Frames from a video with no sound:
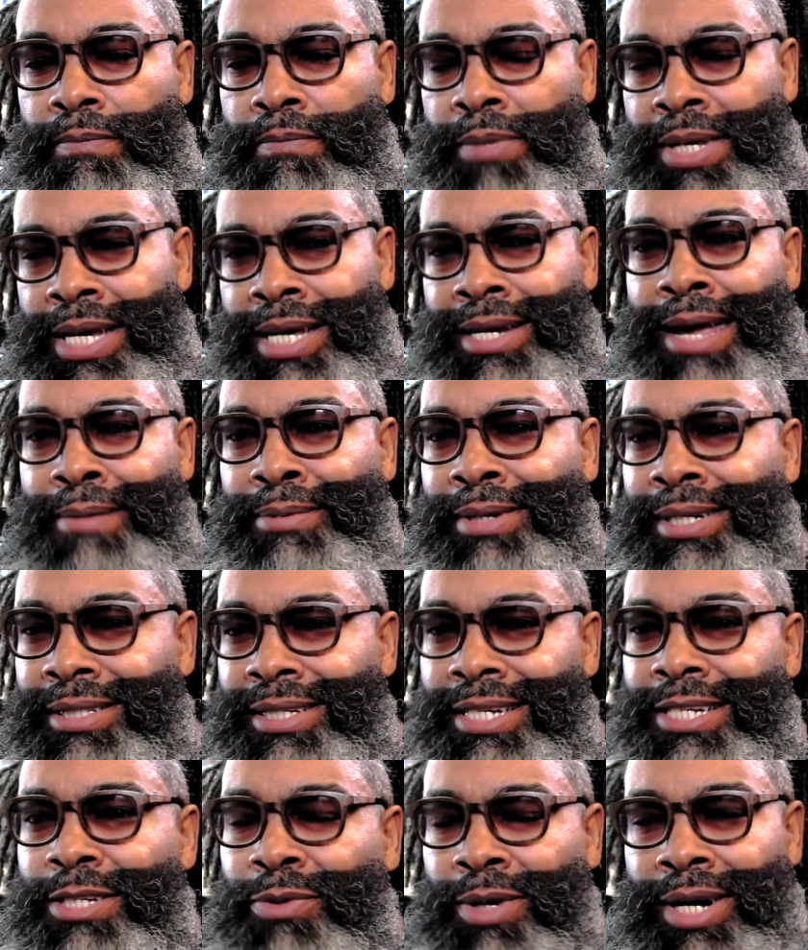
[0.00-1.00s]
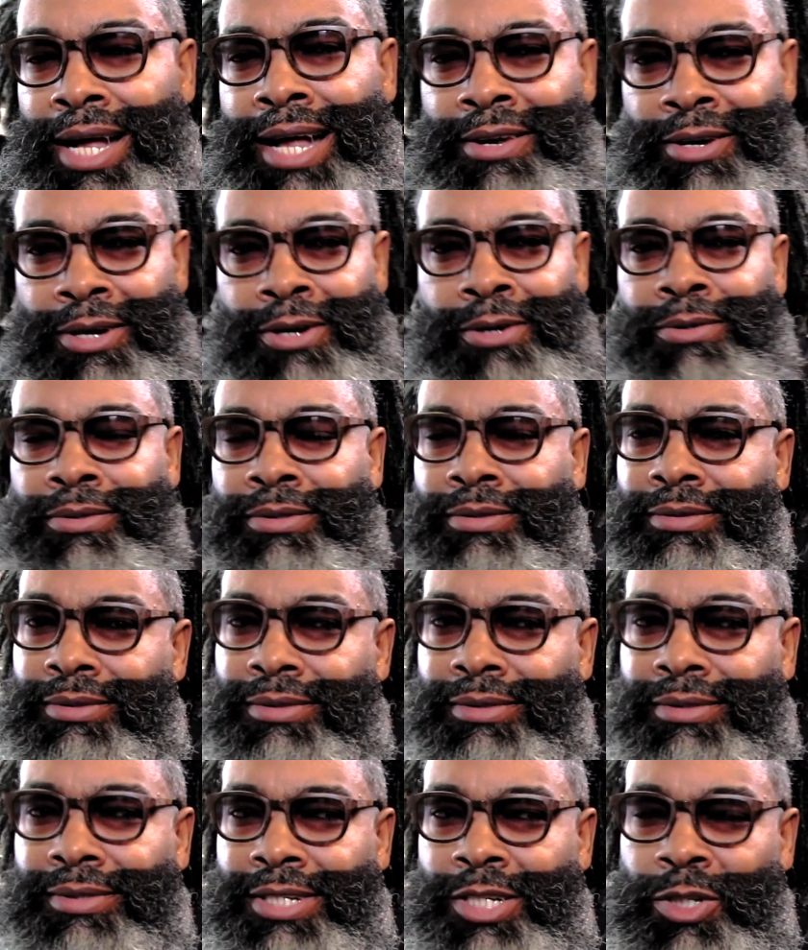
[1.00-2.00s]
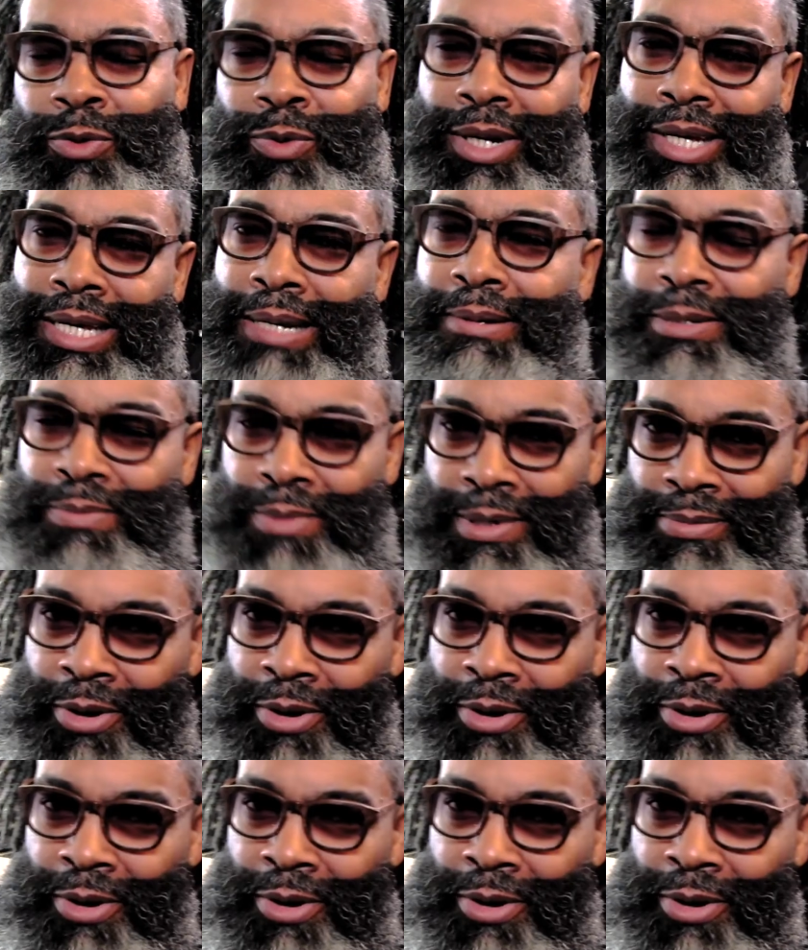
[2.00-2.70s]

being able to teach what I know is what keeps me